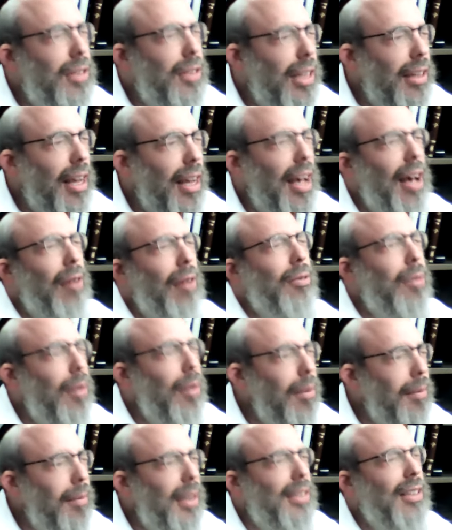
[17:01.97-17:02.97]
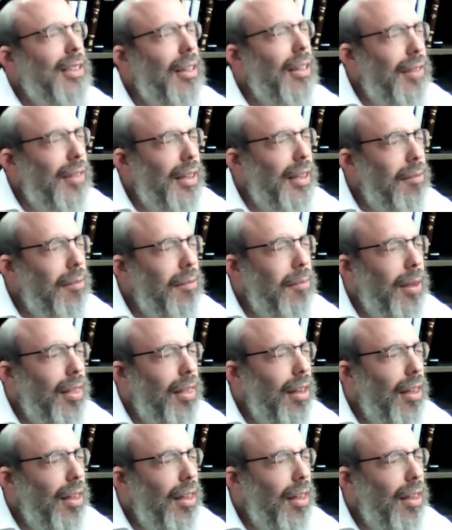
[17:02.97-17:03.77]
than out with myself and in with